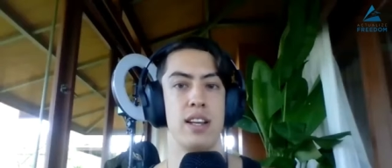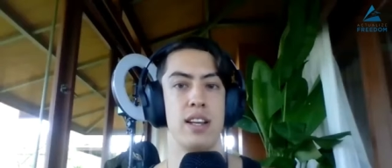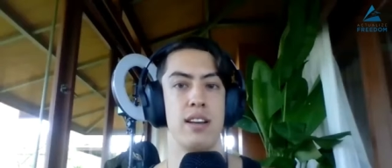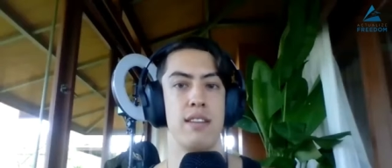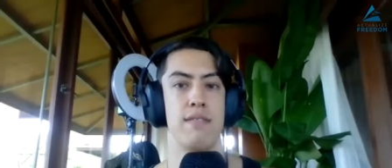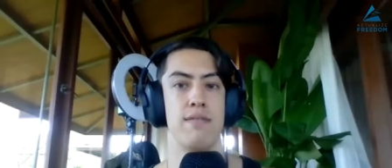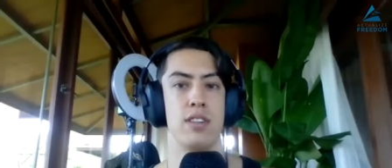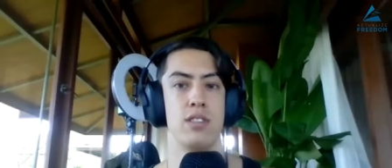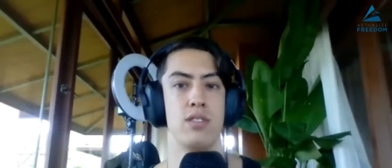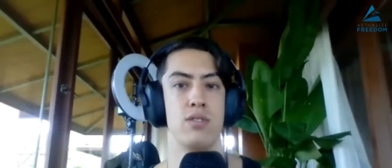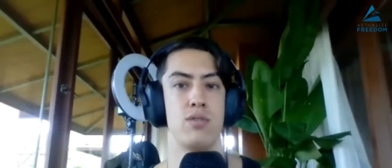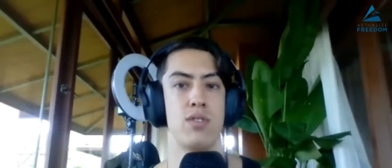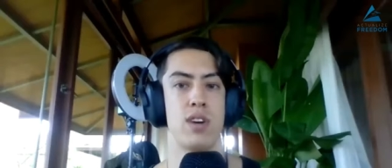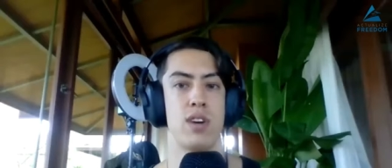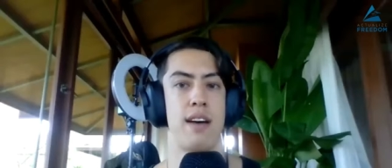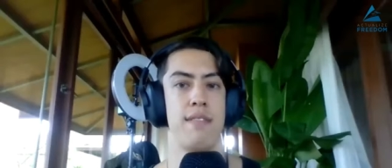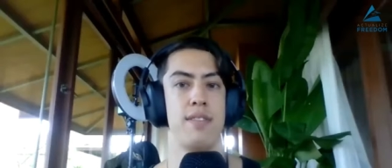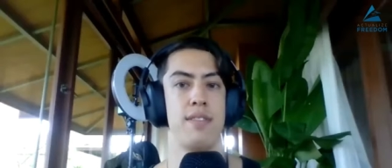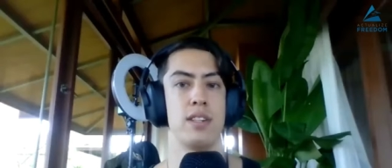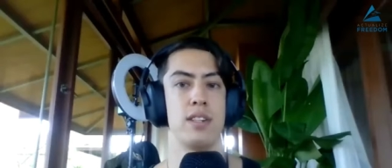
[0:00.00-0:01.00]
Like Virtual
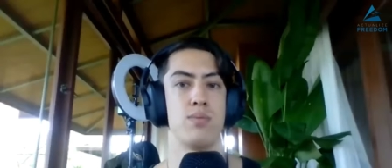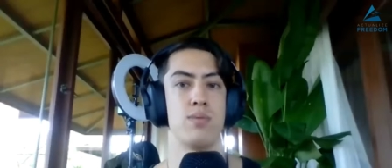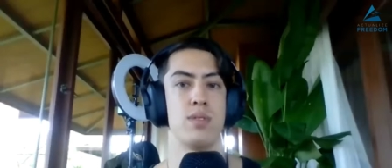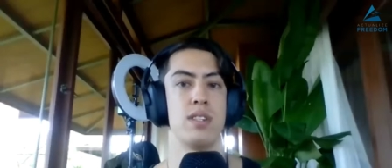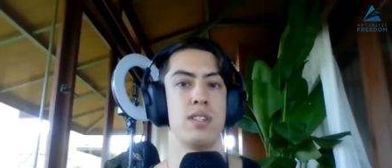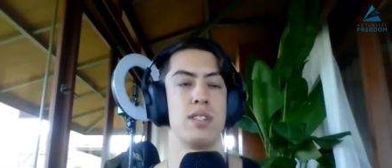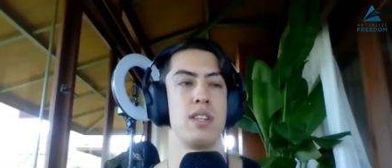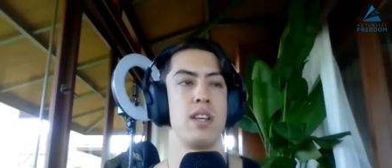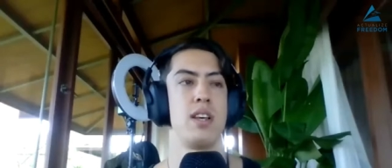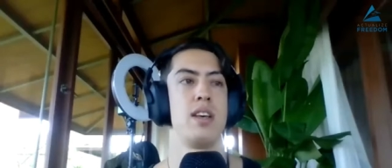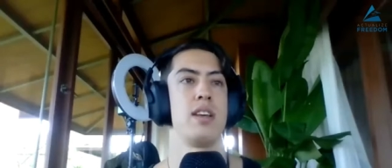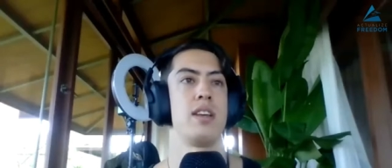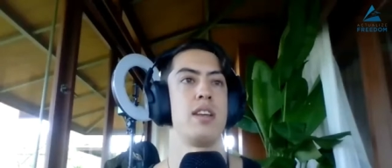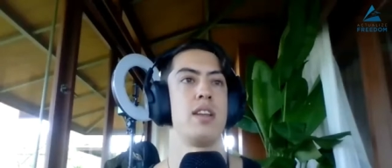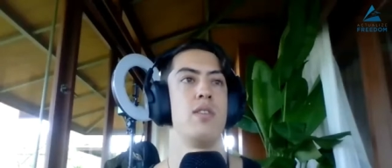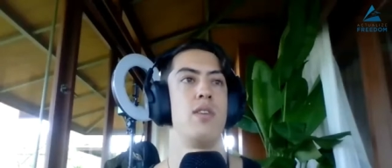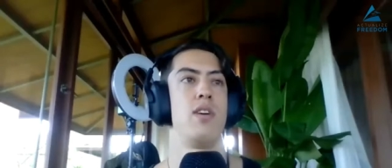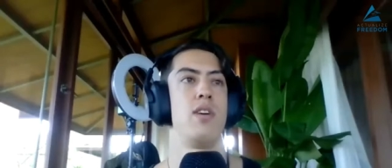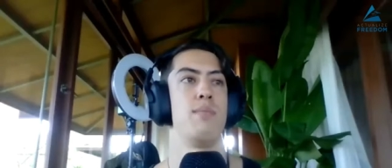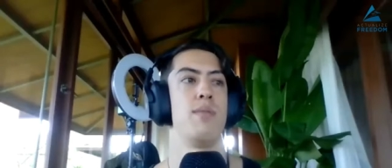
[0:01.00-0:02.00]
Graphics was,
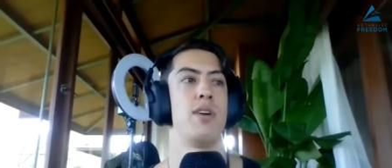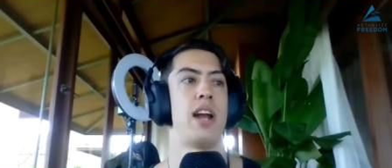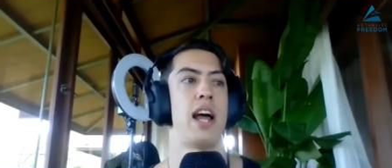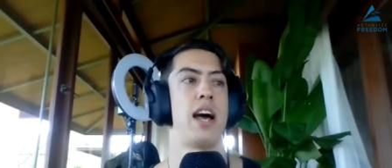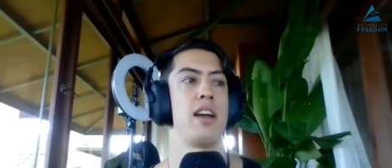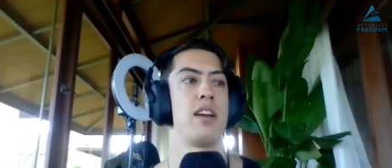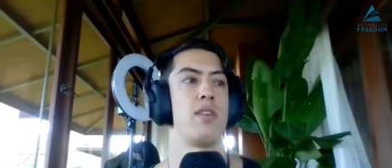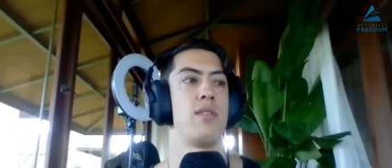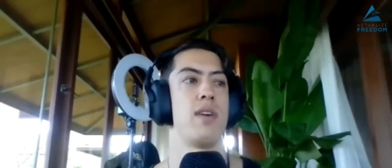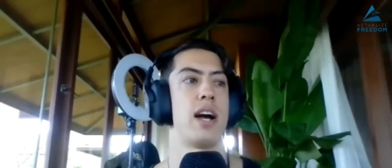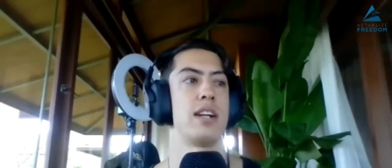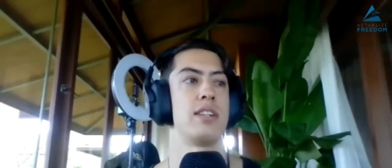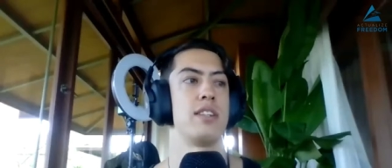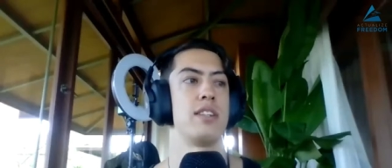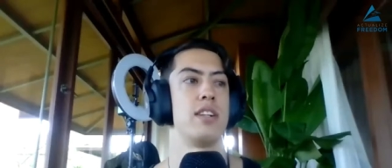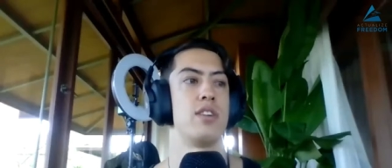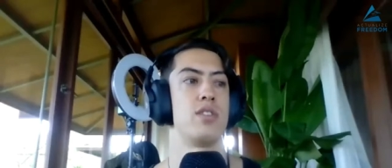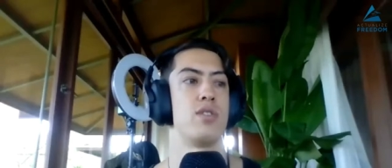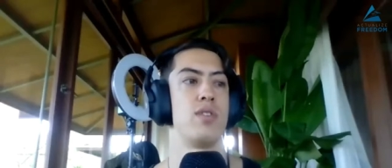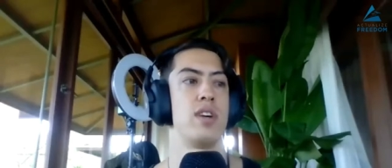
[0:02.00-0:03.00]
all about how do you
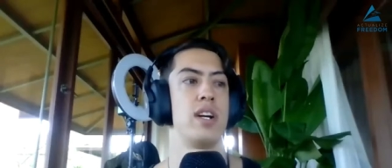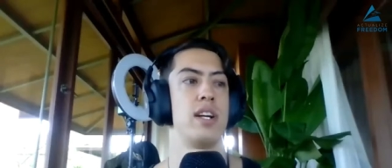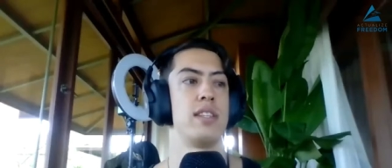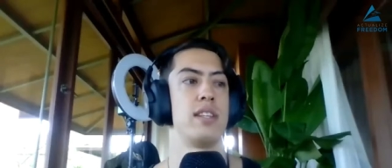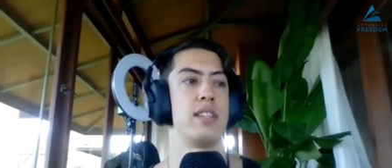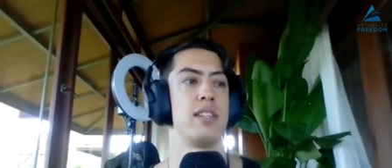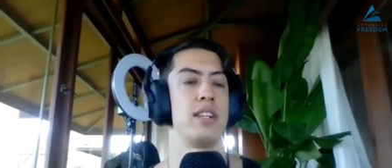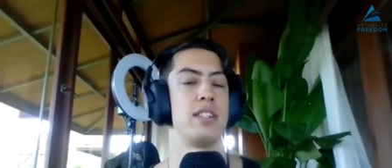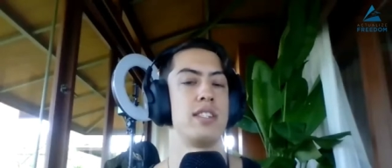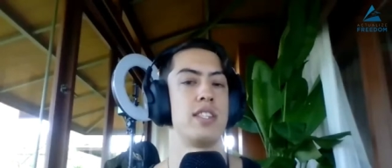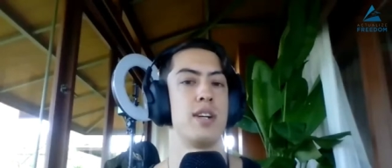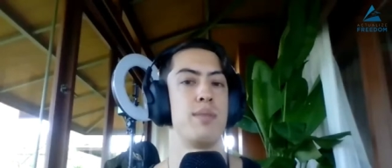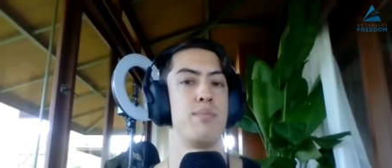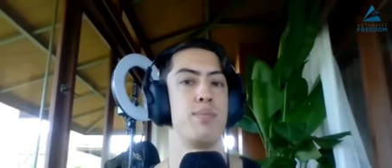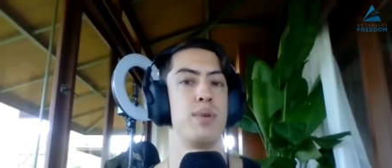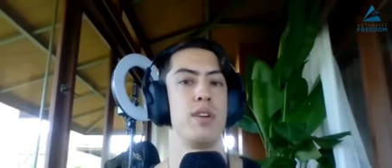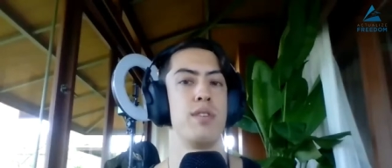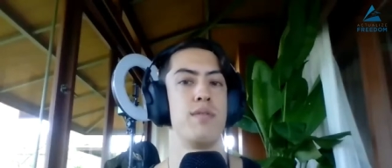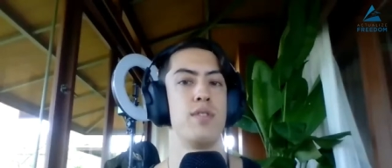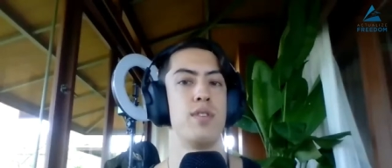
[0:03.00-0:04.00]
actually create the things that are
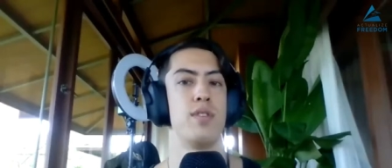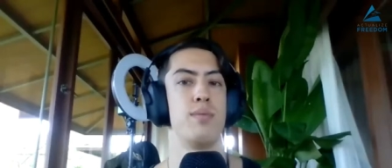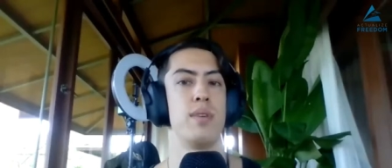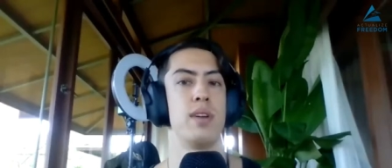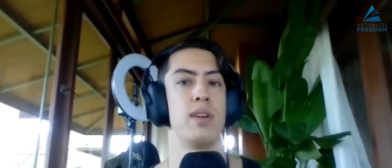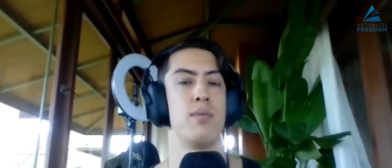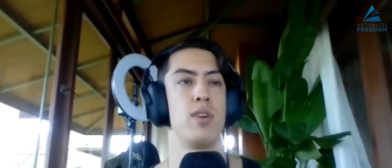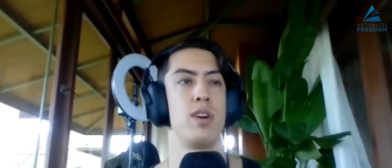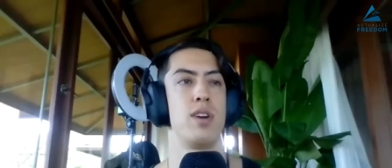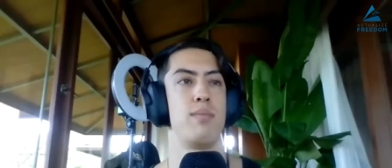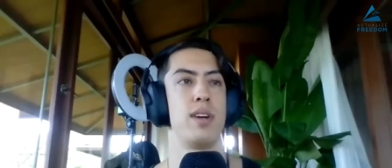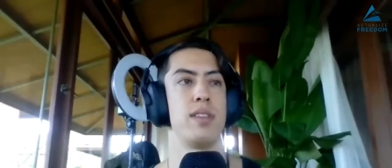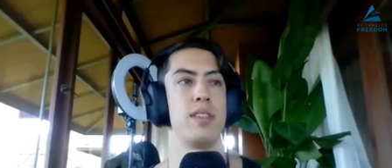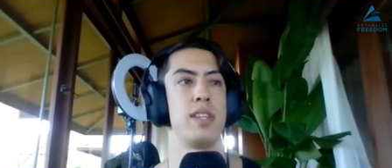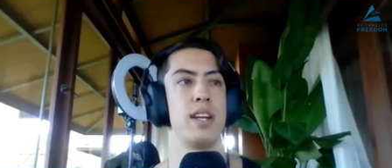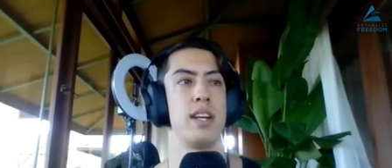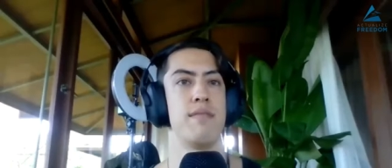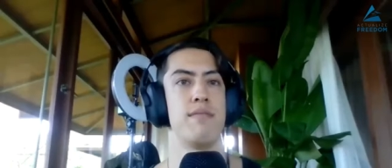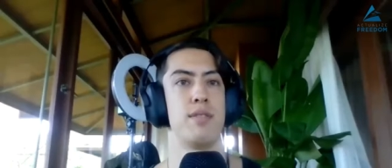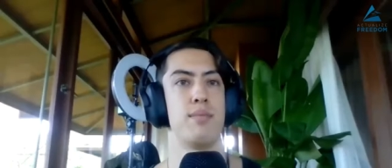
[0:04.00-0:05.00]
beautiful, but what about
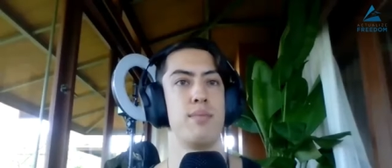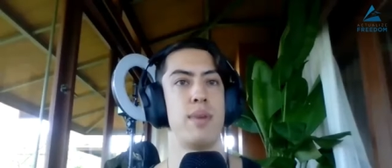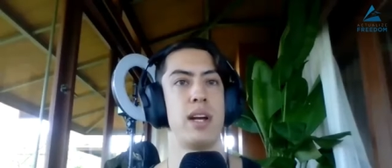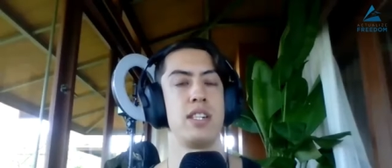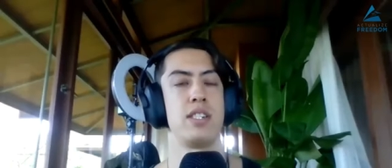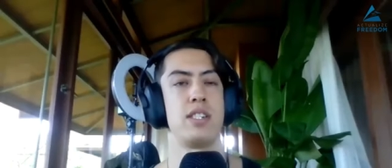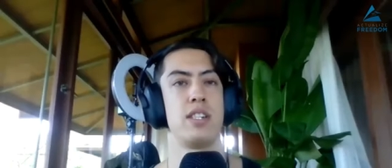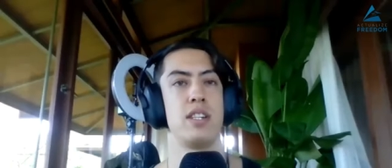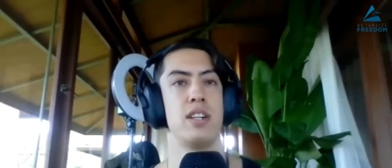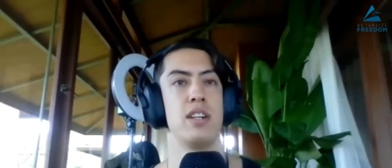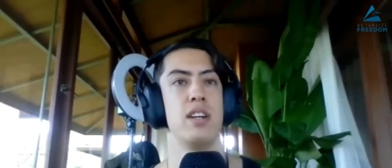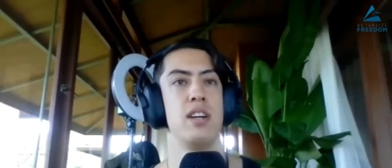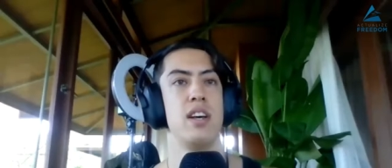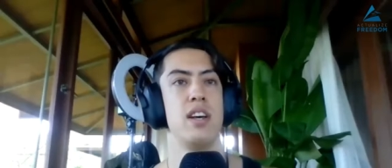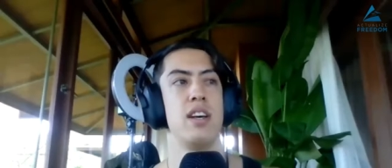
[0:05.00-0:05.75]
the information